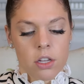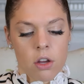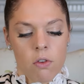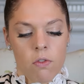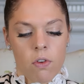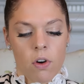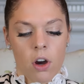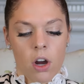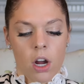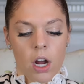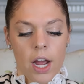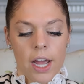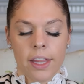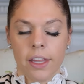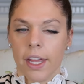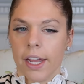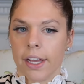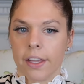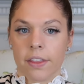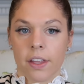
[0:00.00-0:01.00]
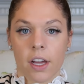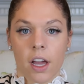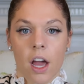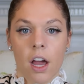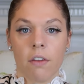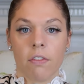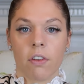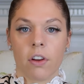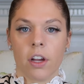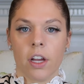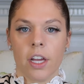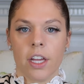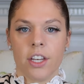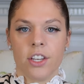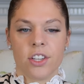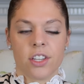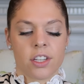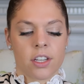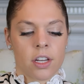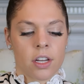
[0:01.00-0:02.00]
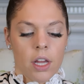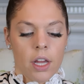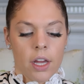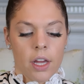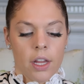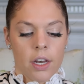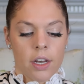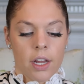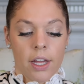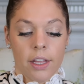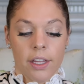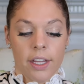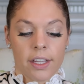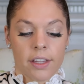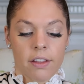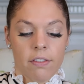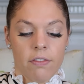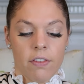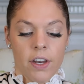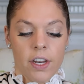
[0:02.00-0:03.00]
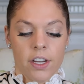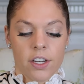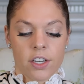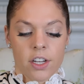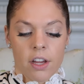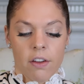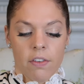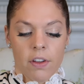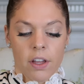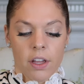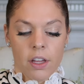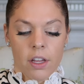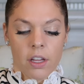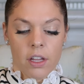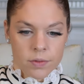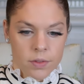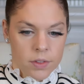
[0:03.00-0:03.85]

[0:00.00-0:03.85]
So far, I like the coverage and I like the finish of it.